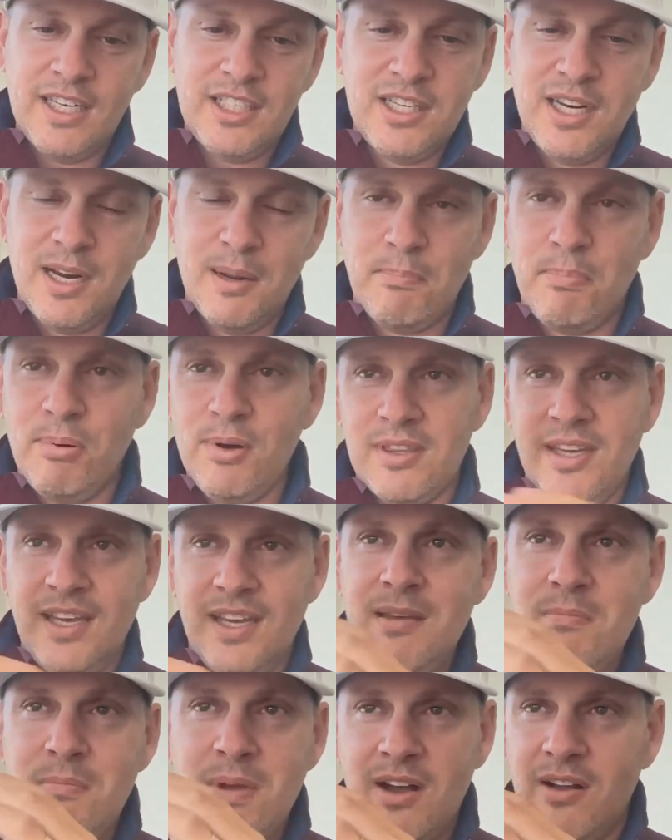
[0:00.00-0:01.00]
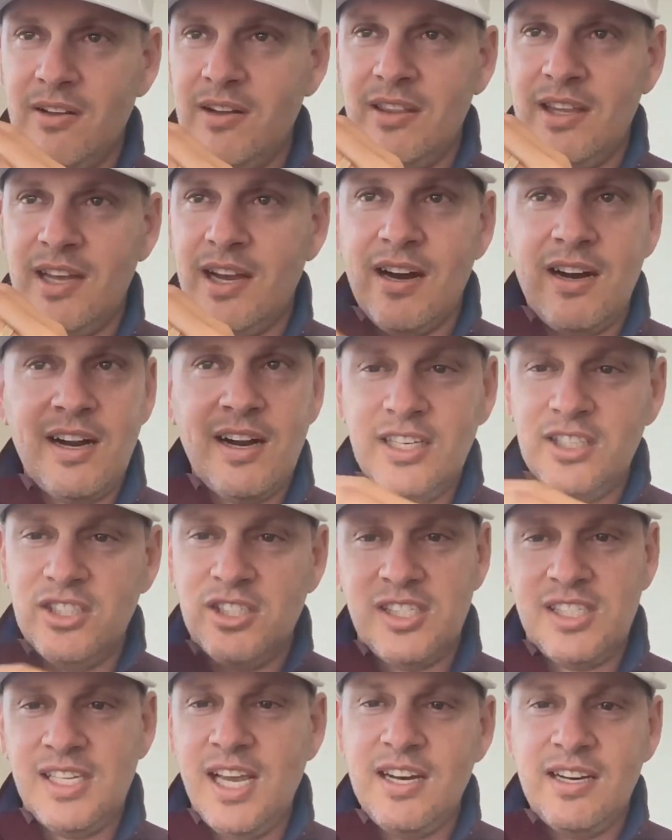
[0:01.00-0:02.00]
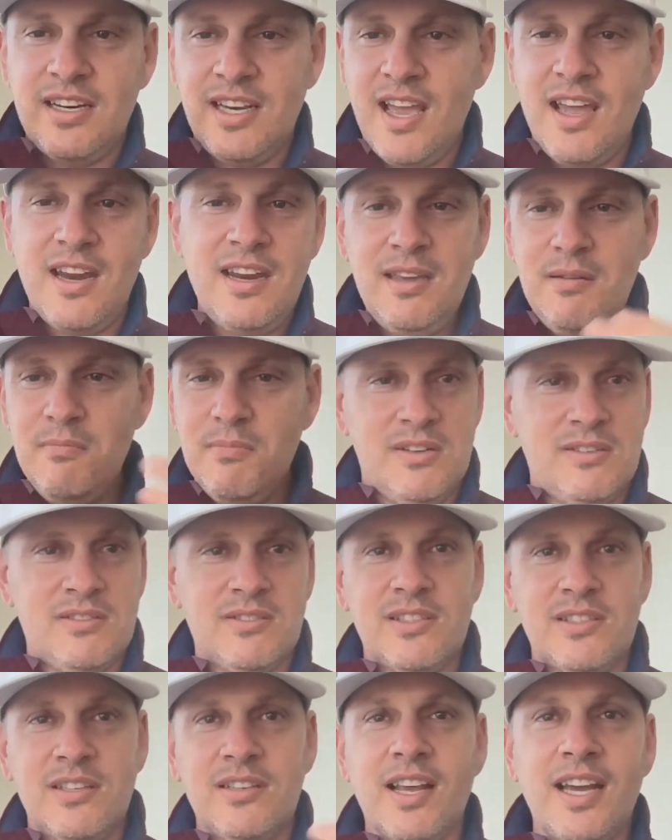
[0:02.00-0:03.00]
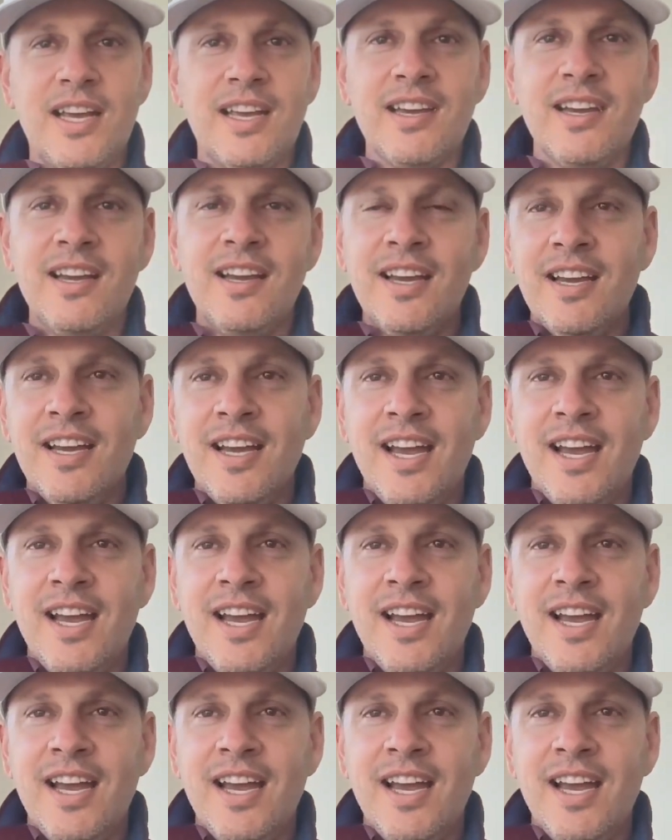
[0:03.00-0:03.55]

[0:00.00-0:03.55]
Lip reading: I just need to put the email in there and I just send 10 emails.